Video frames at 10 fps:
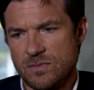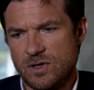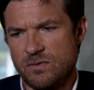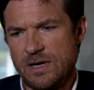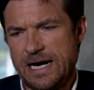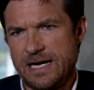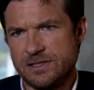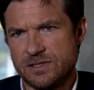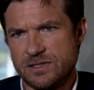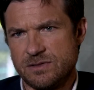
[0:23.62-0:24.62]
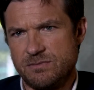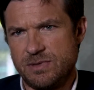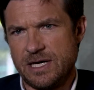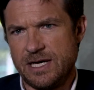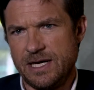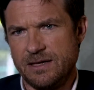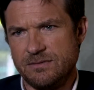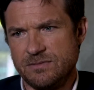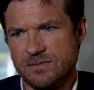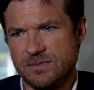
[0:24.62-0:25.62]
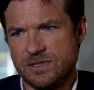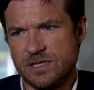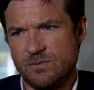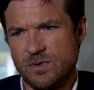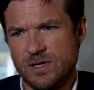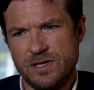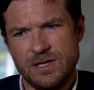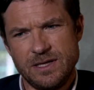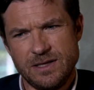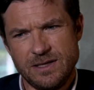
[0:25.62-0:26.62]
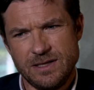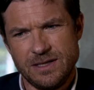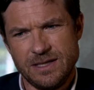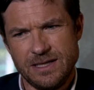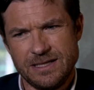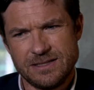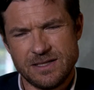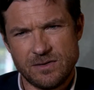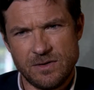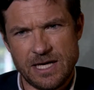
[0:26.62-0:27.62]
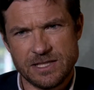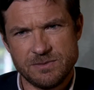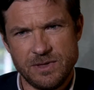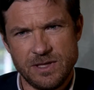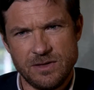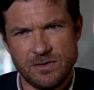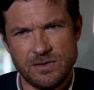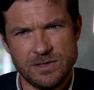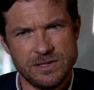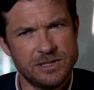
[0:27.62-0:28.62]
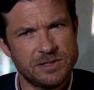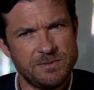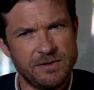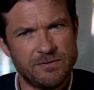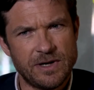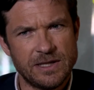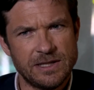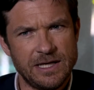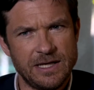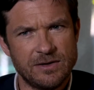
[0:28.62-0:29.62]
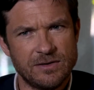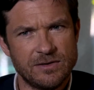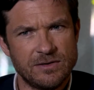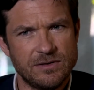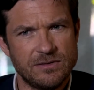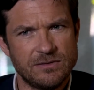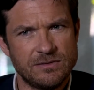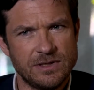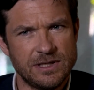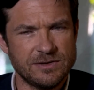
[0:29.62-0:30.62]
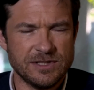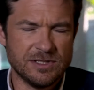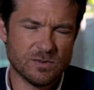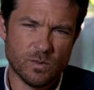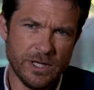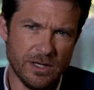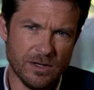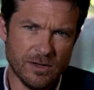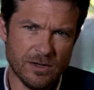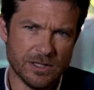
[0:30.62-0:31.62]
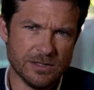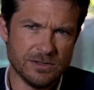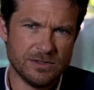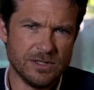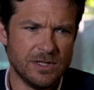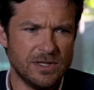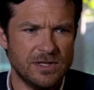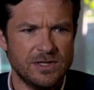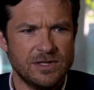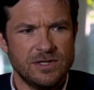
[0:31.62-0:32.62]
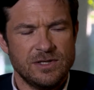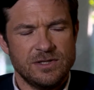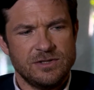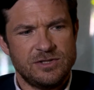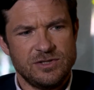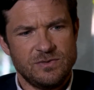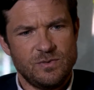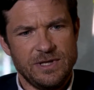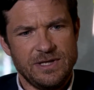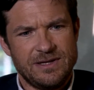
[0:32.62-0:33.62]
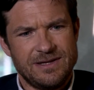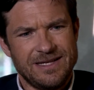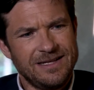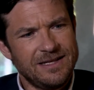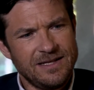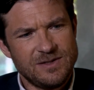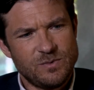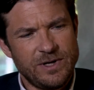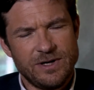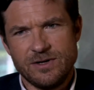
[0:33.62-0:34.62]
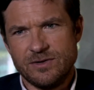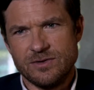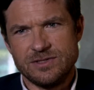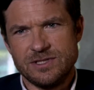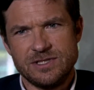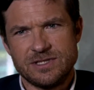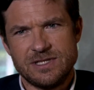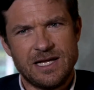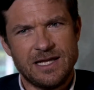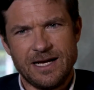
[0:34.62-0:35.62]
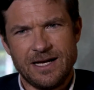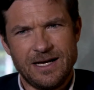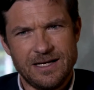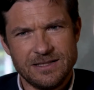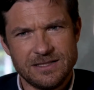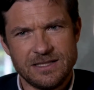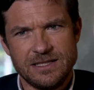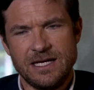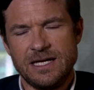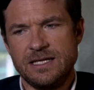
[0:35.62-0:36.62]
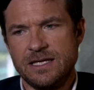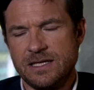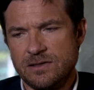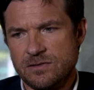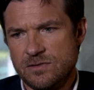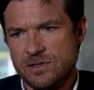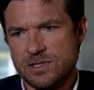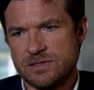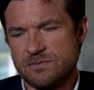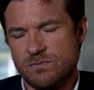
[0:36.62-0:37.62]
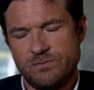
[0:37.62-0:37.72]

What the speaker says: harassed by someone that, is it harassment or is he just being friendly or, is he just weird and should we think that he's weird or is he just not like us? And then just,